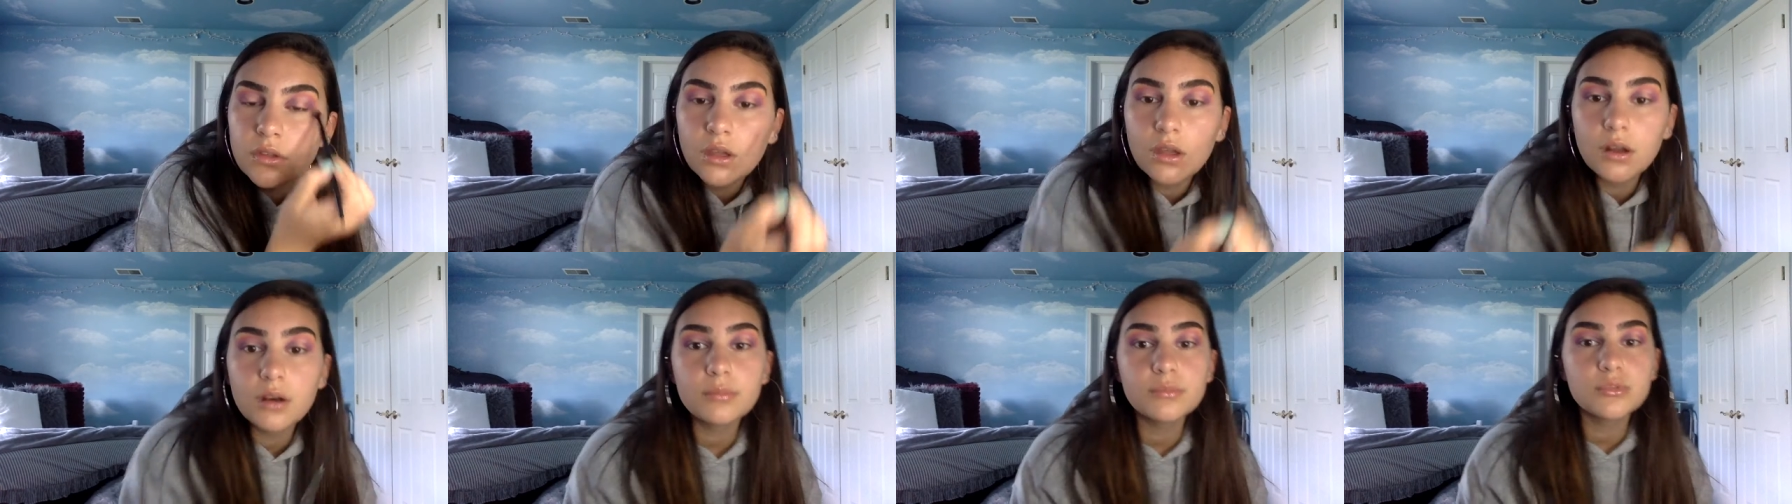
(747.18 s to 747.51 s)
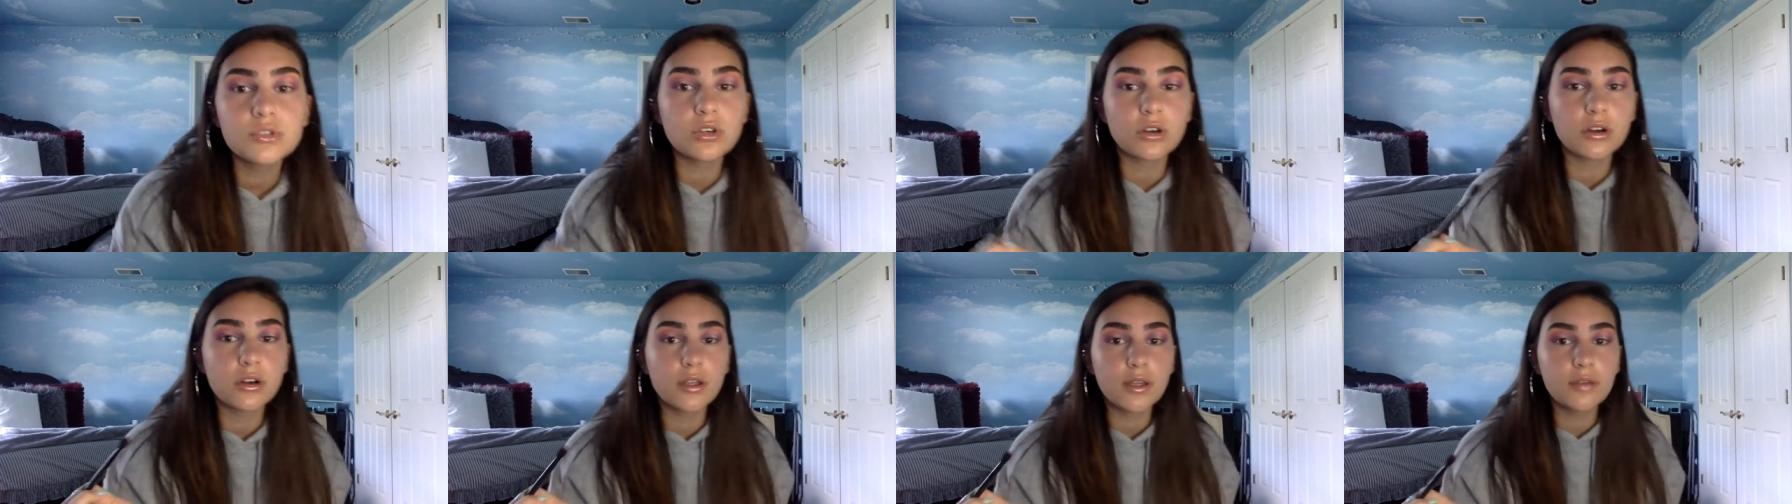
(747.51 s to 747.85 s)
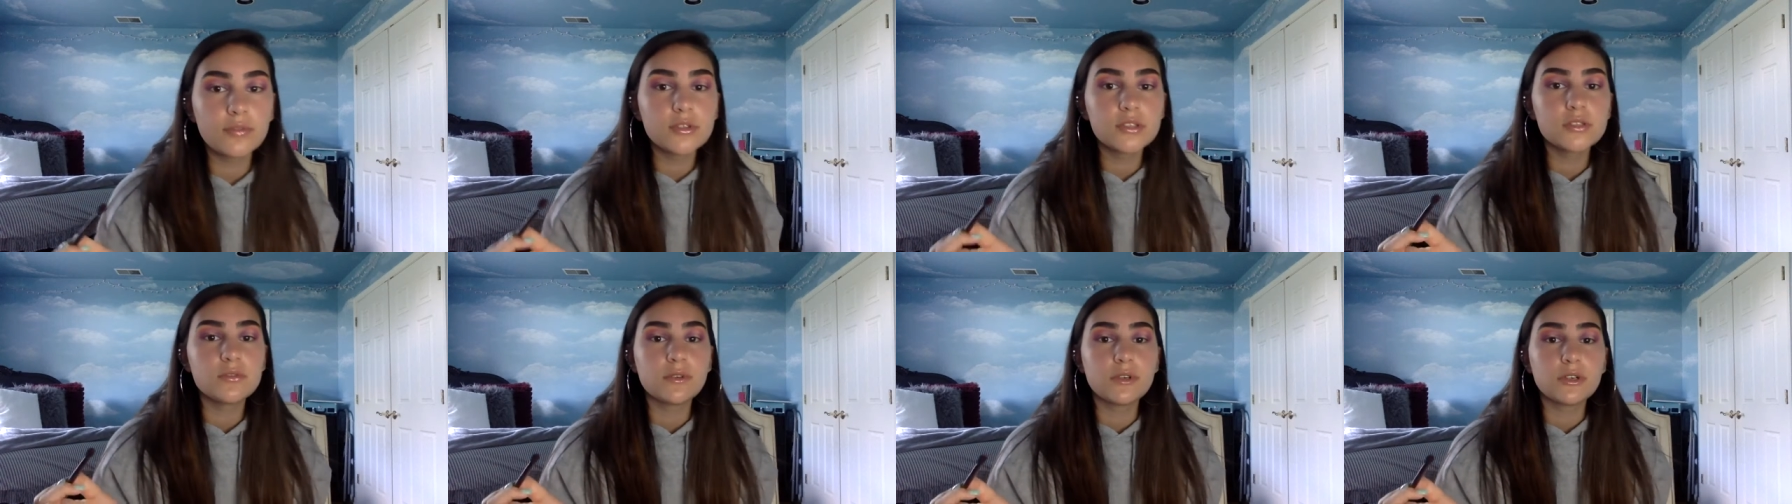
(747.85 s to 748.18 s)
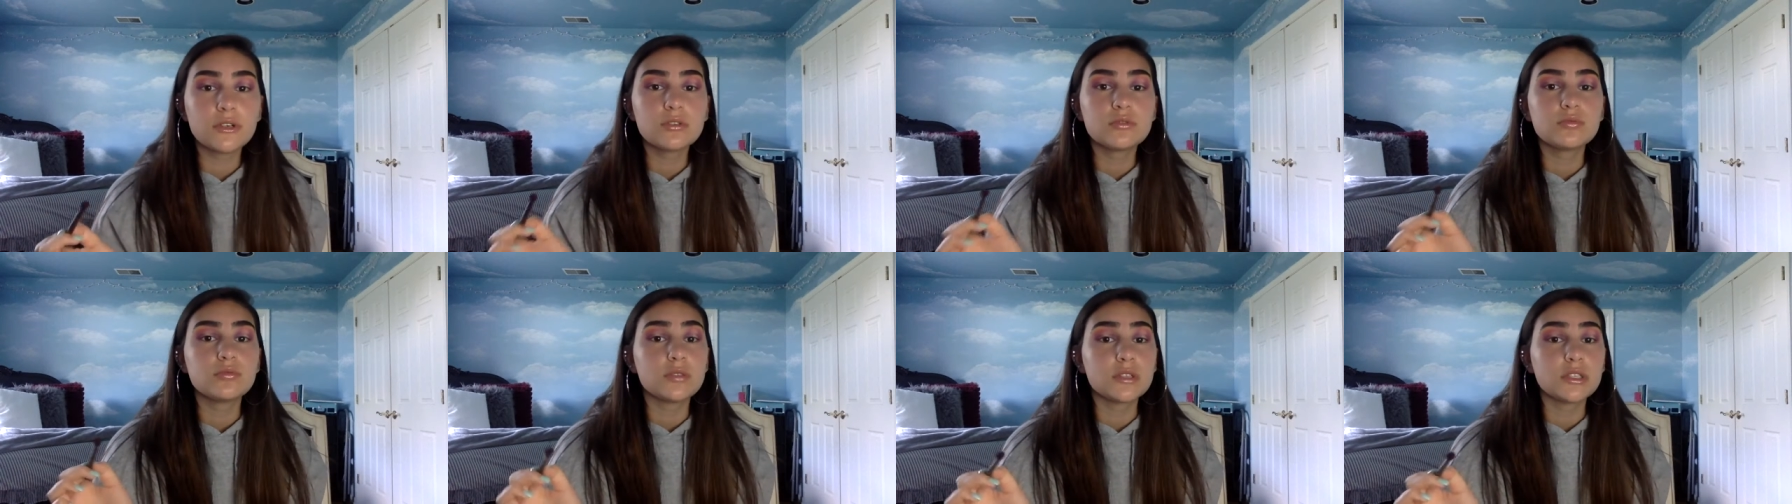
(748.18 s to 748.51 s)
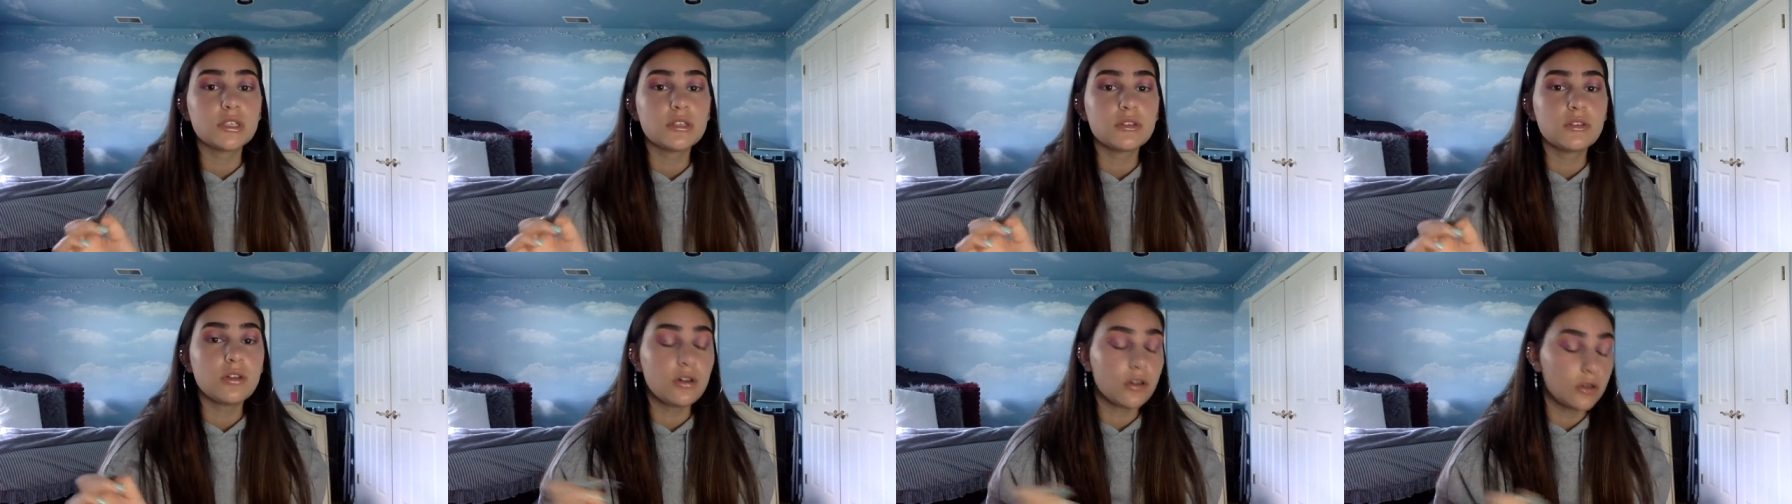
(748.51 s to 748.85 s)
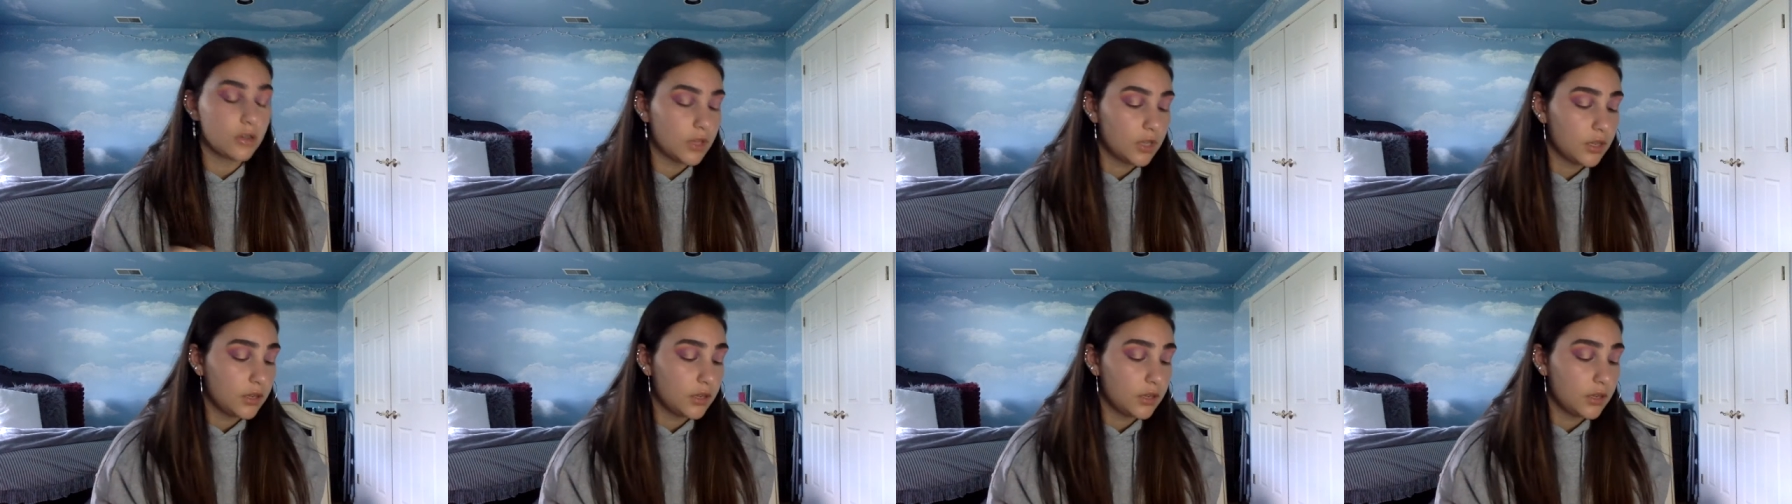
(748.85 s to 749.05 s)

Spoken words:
And I'm sorry if this video is really long